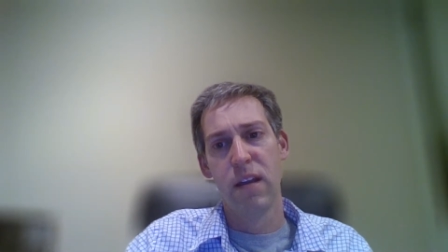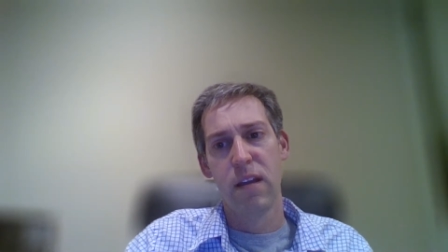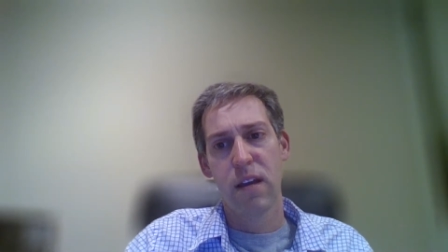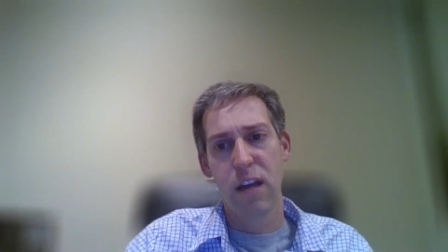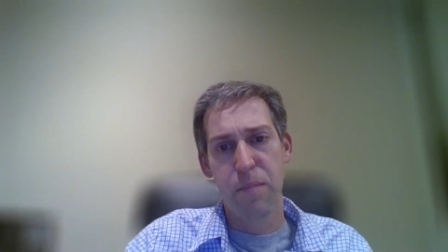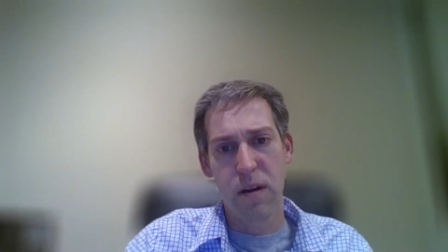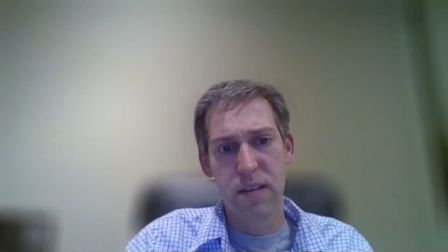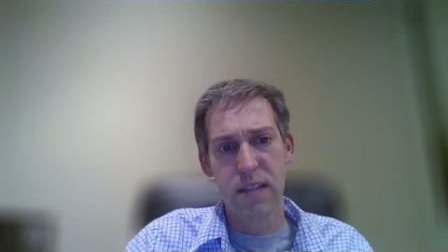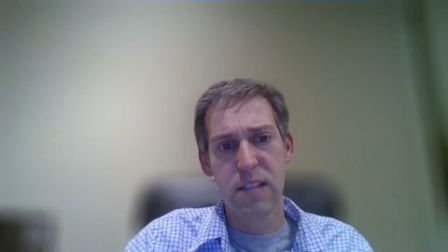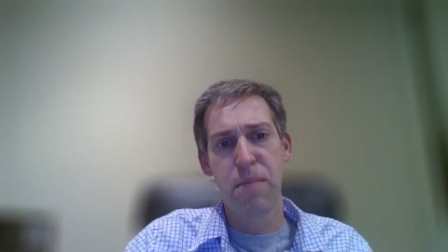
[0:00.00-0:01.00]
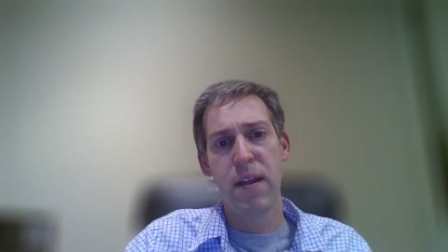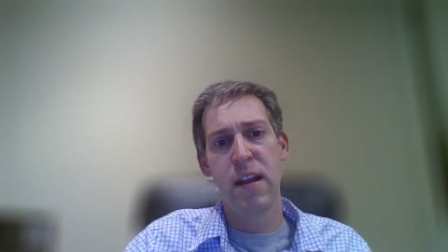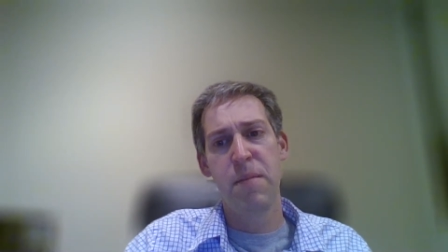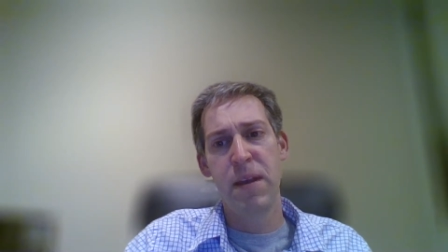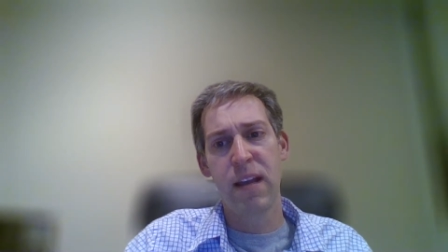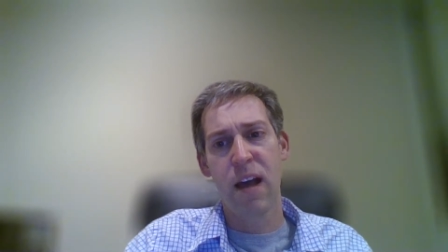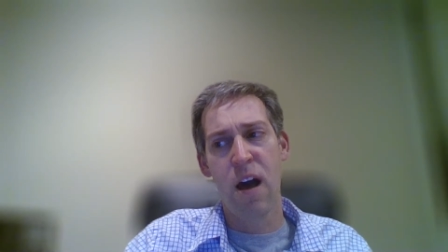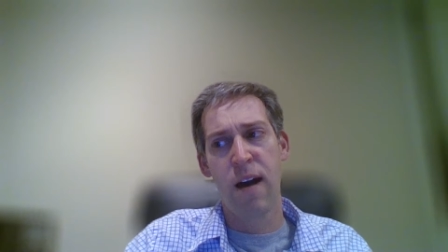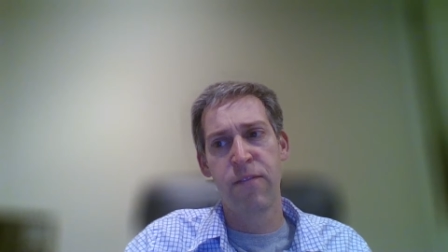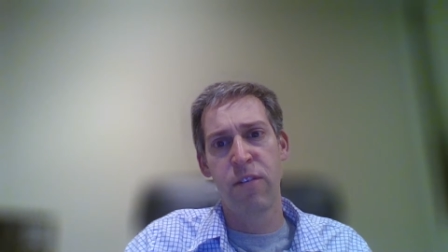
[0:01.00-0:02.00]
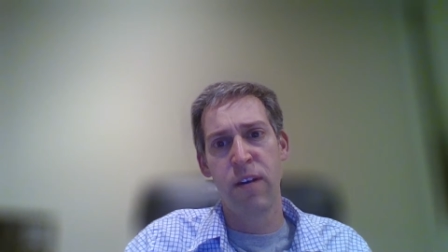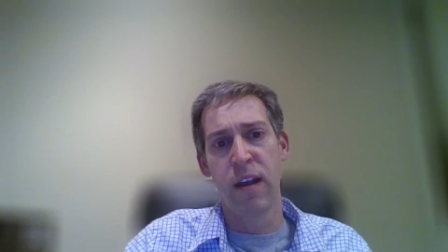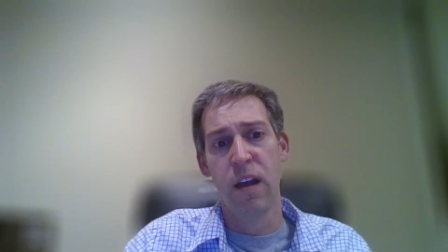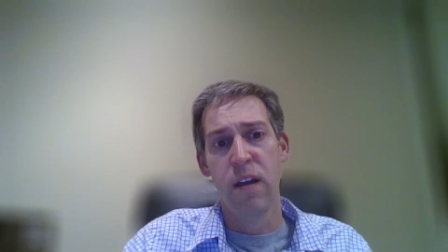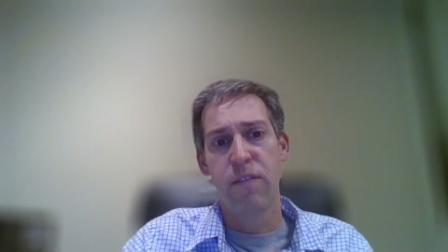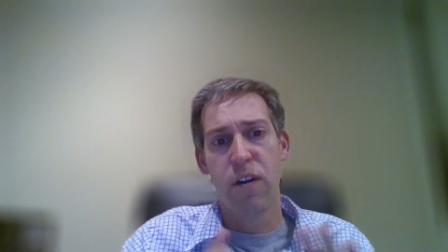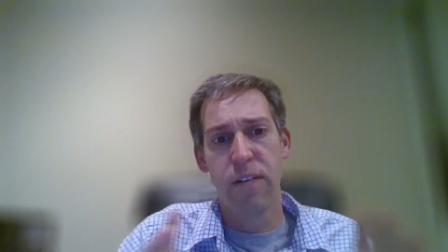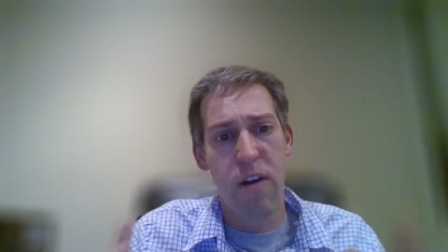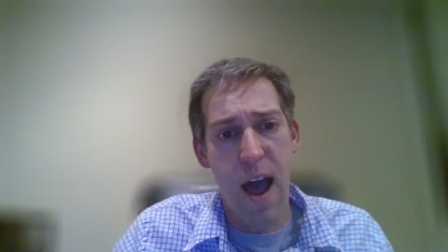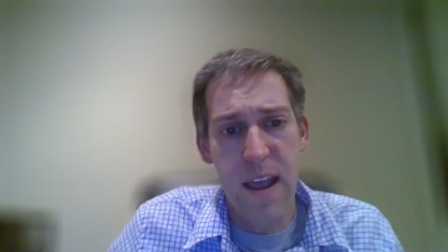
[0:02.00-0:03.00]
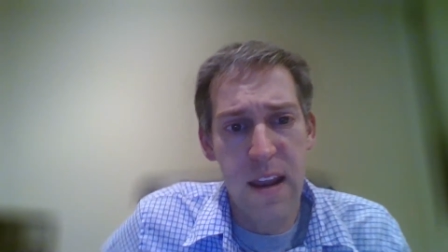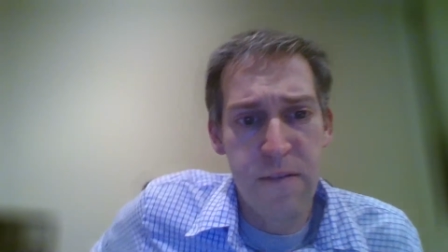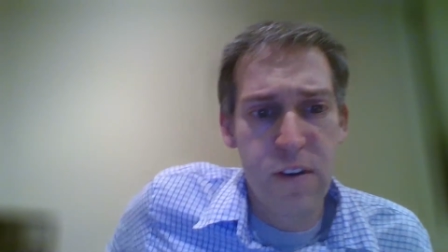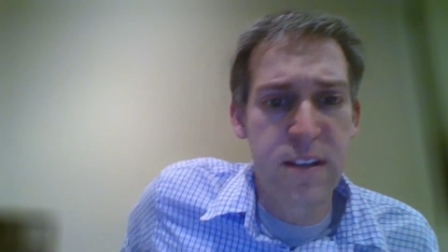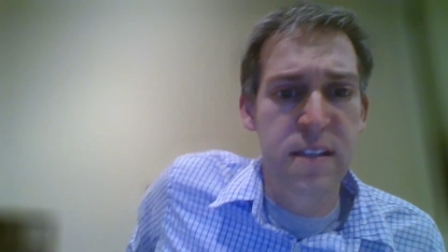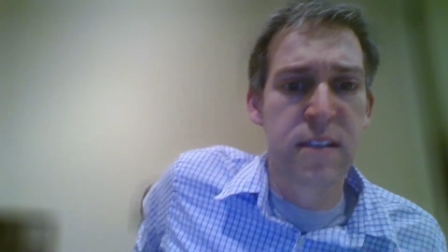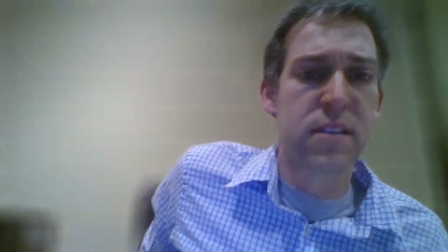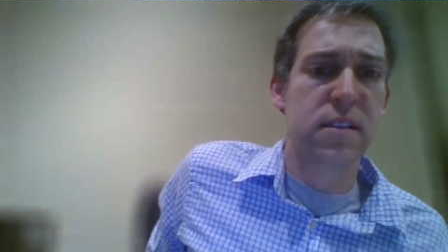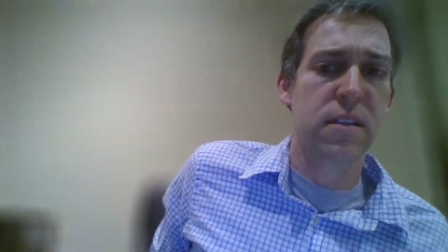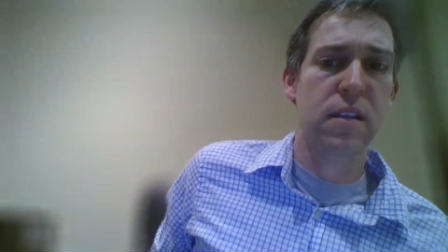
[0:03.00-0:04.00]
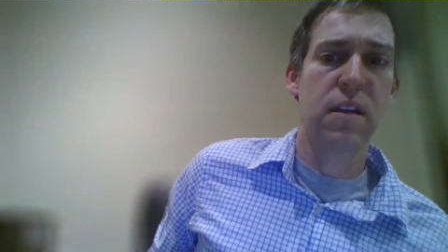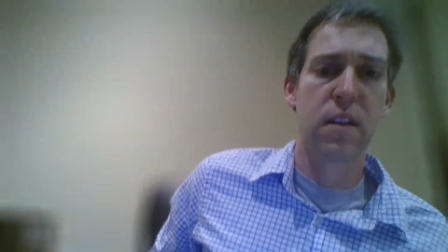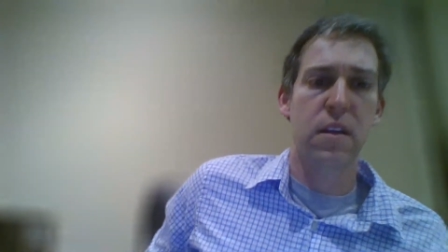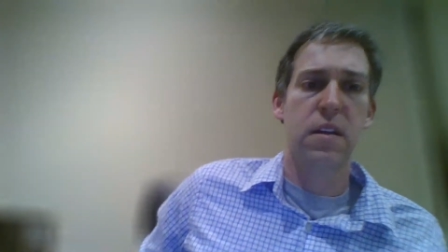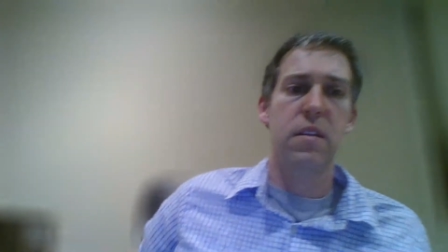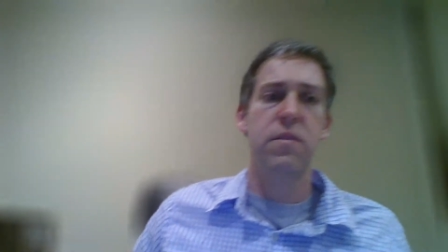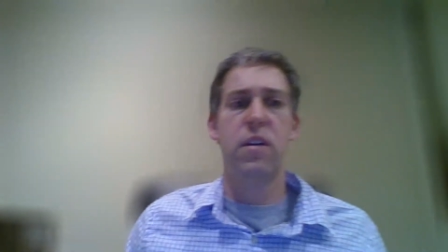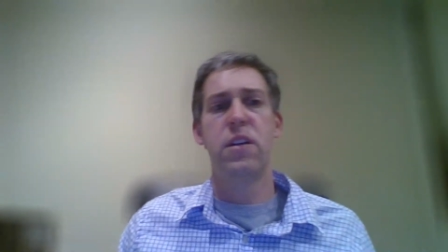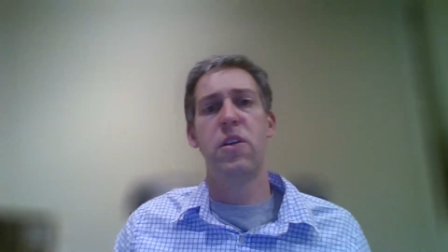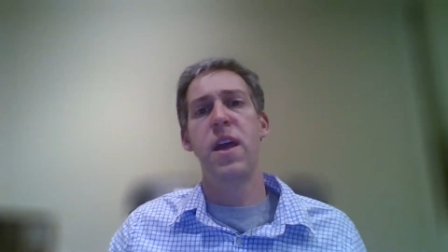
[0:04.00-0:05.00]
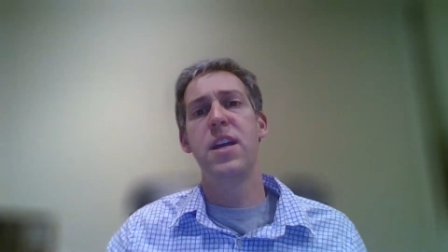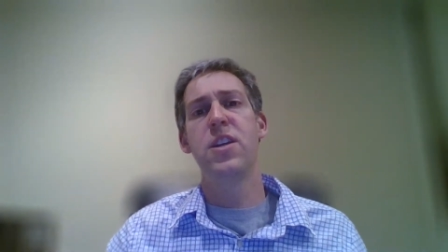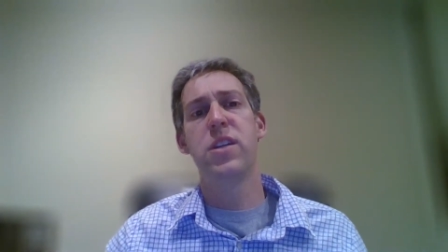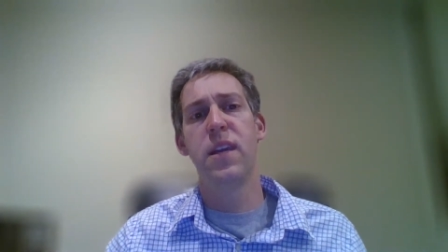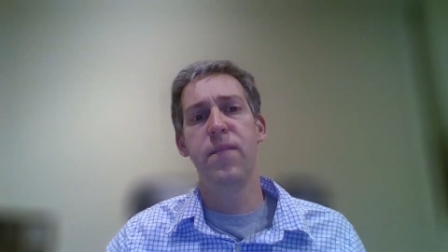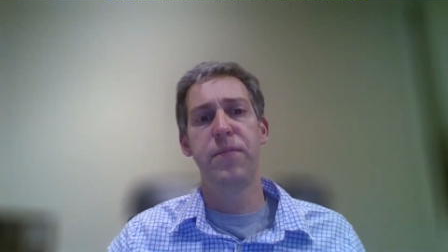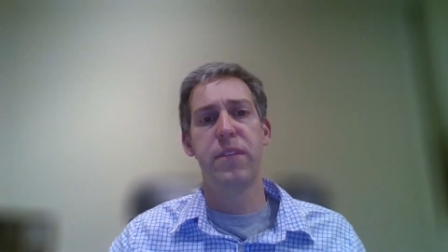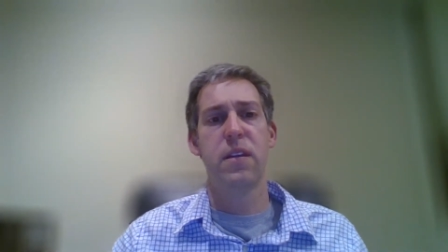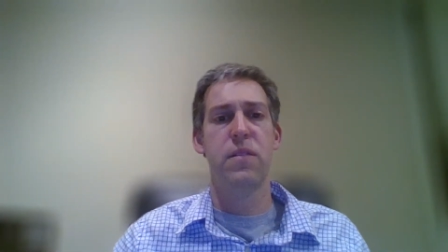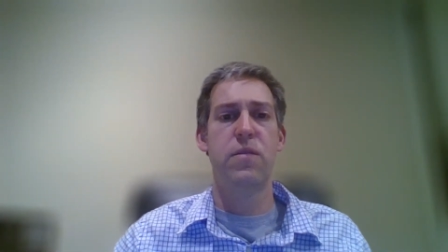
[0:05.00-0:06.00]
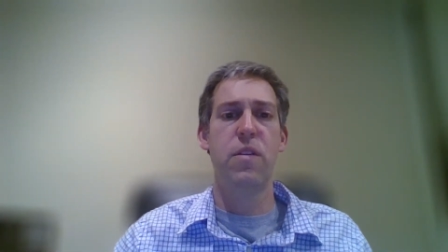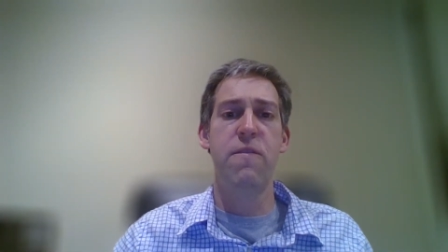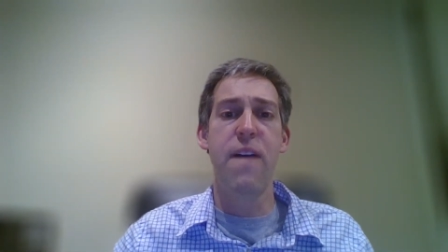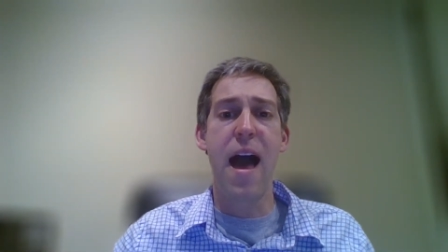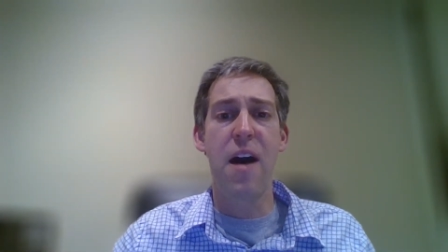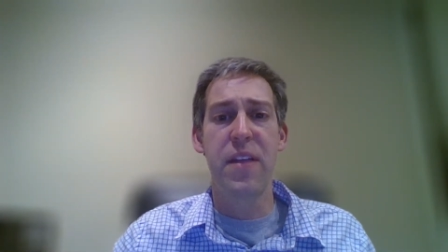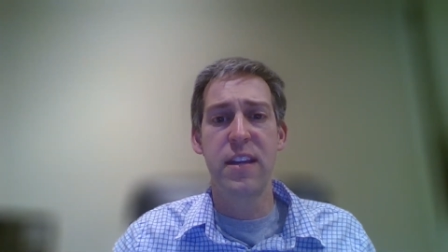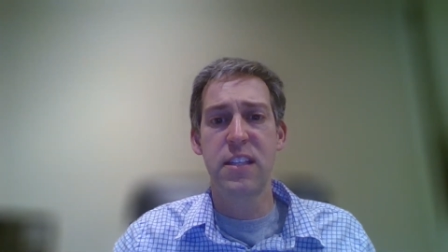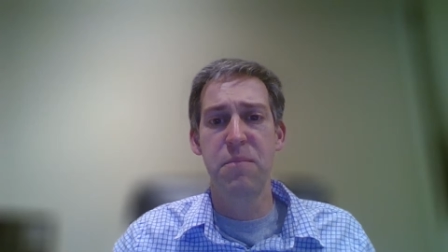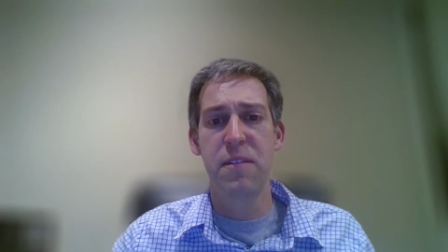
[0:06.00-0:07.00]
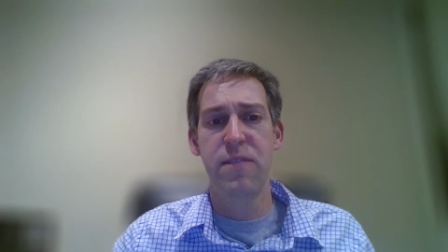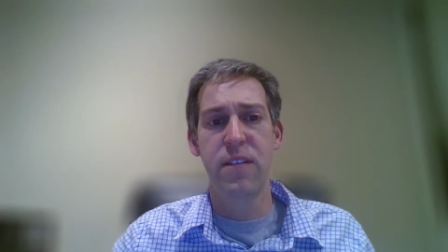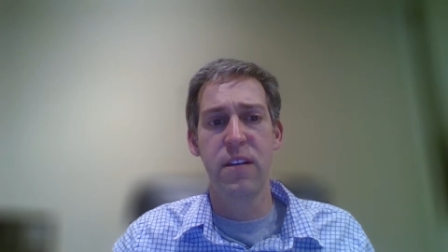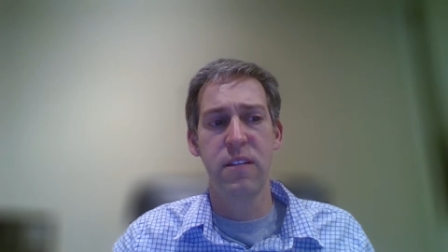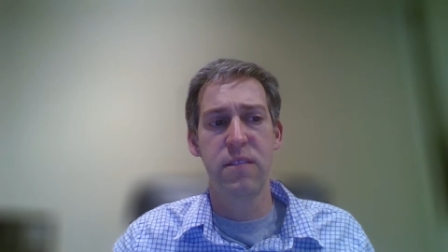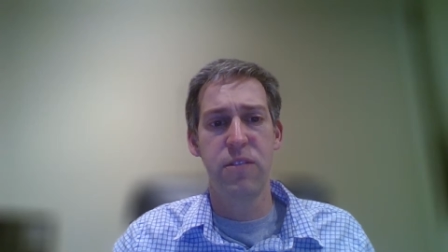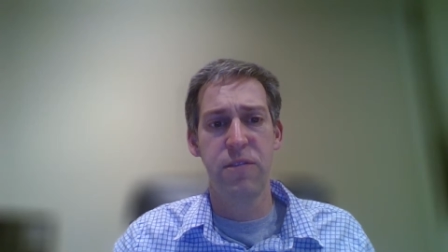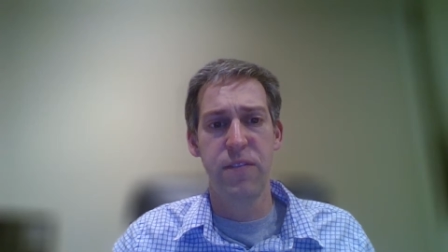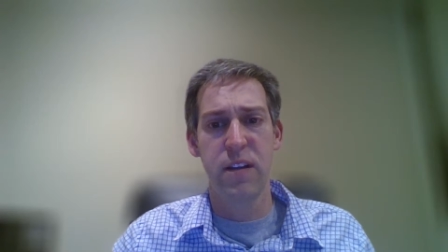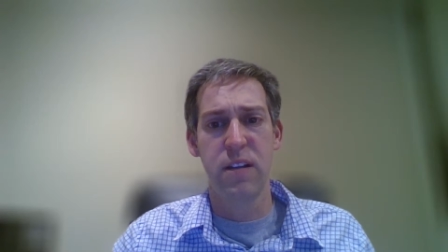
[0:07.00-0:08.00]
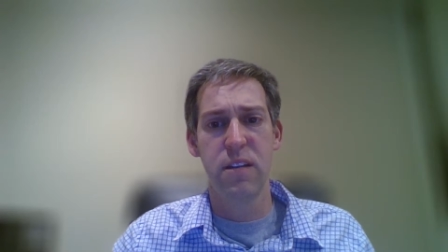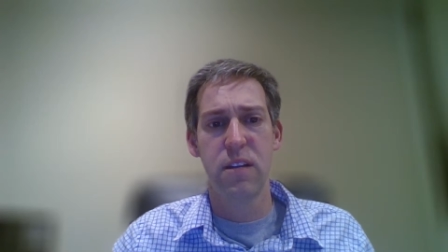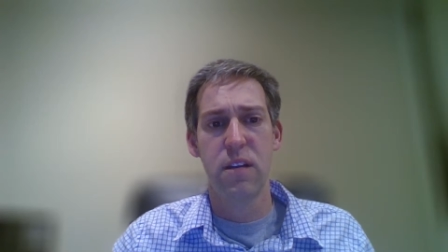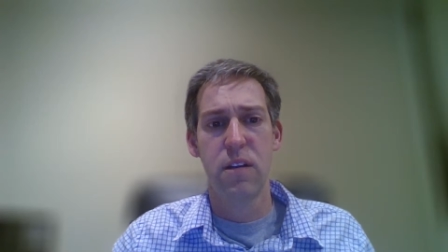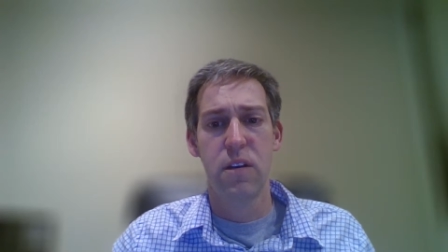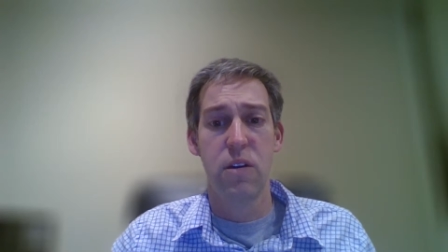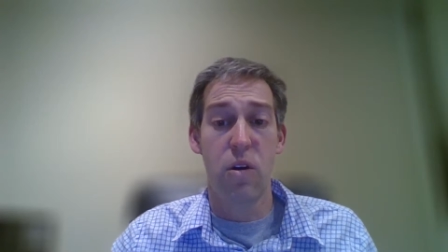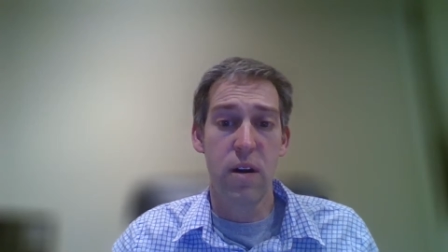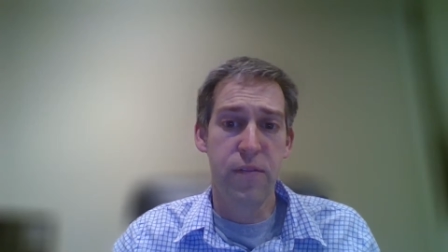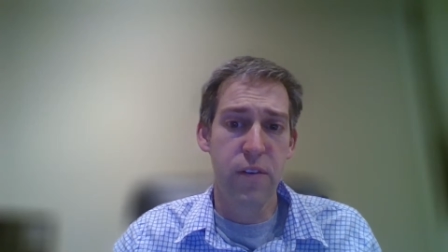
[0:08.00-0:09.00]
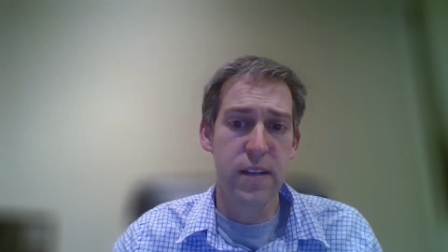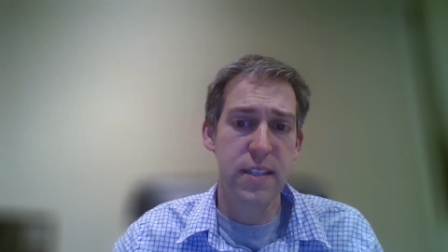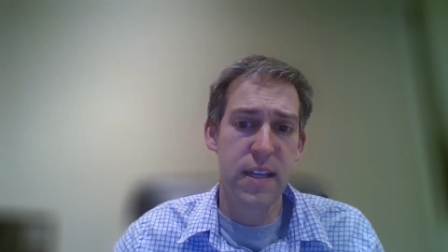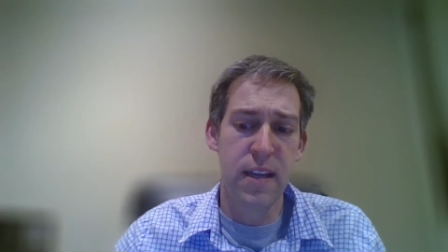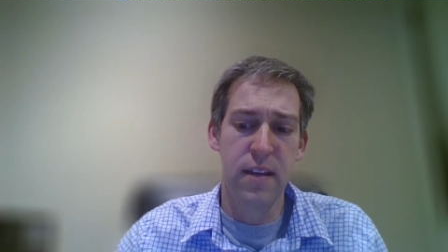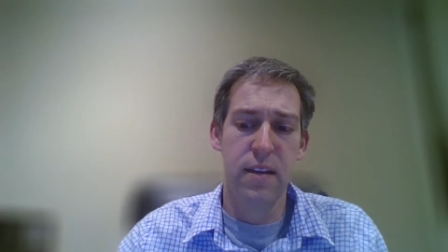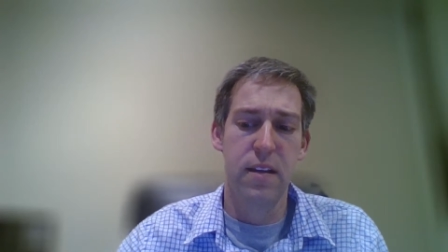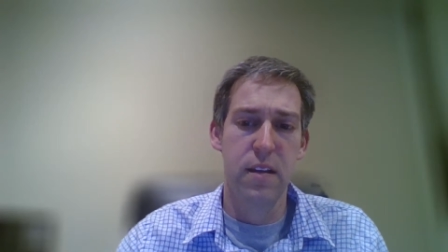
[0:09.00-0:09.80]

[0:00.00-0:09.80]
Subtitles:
could participate in the mincha offering for a variety of reasons. For a donation, for a vow that is to be fulfilled, or for a sin.